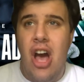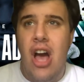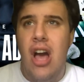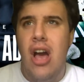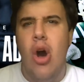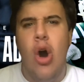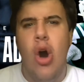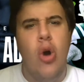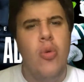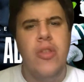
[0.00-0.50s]

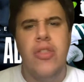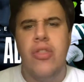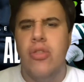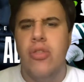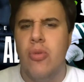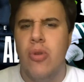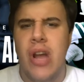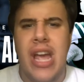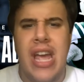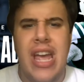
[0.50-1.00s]

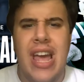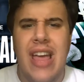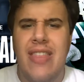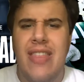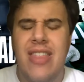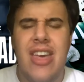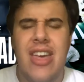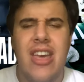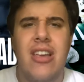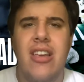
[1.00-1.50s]
0-3, I
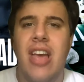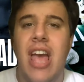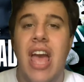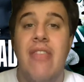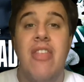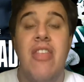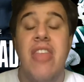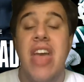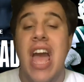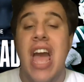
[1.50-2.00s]
think. And
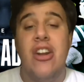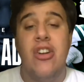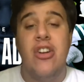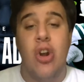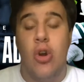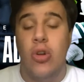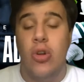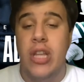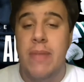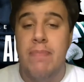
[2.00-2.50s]
then they had an
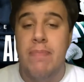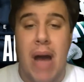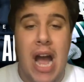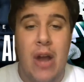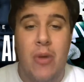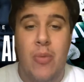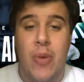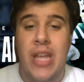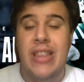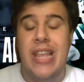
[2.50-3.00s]
early bye
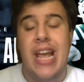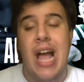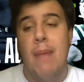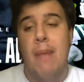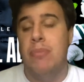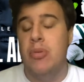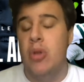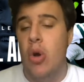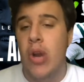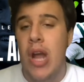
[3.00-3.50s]
week. They got
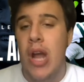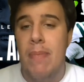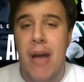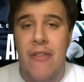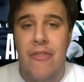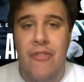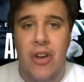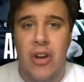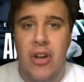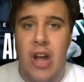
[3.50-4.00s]
blown out by
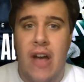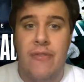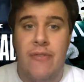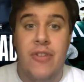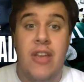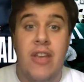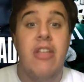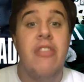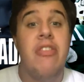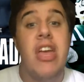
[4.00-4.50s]
Philadelphia.
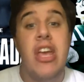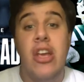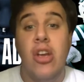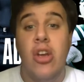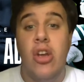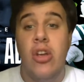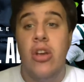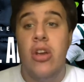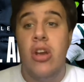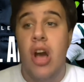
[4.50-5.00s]
Then they
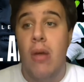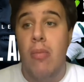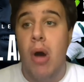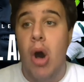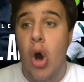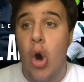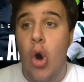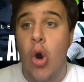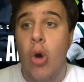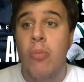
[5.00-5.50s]
come
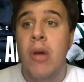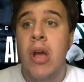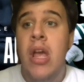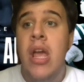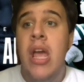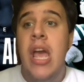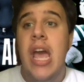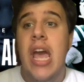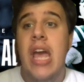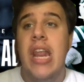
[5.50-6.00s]
home
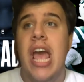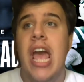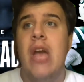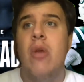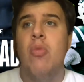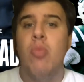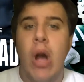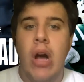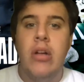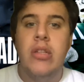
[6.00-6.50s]
in a
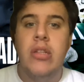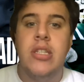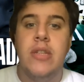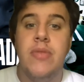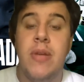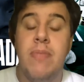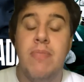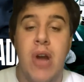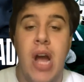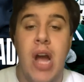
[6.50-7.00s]

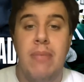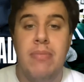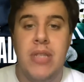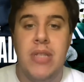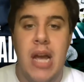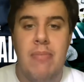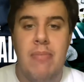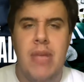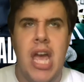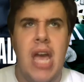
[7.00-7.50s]
relatively
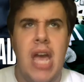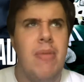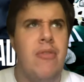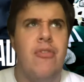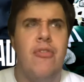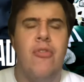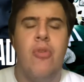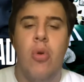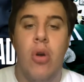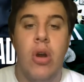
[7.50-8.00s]
primetime game at
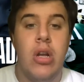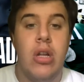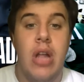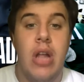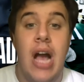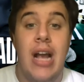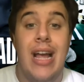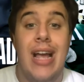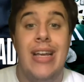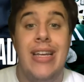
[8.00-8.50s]
4
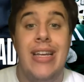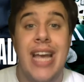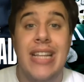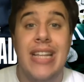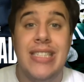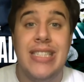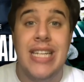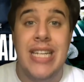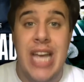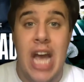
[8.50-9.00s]
o'clock against
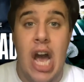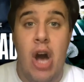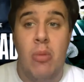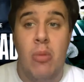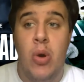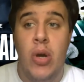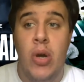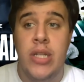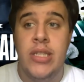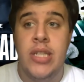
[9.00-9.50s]
the
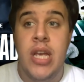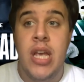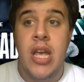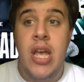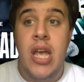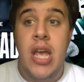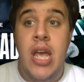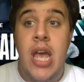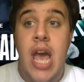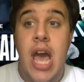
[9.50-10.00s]
Cowboys.
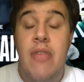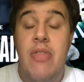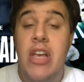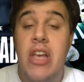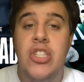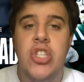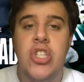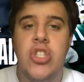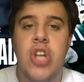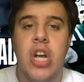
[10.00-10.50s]
And they
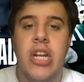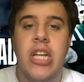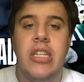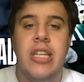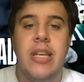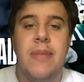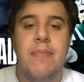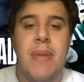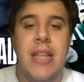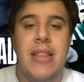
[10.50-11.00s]
stunningly
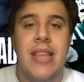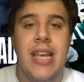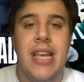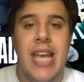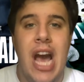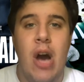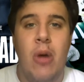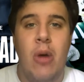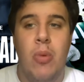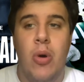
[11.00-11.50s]
beat the
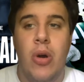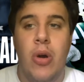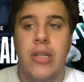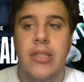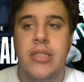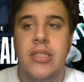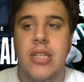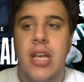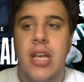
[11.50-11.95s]
Cowboys.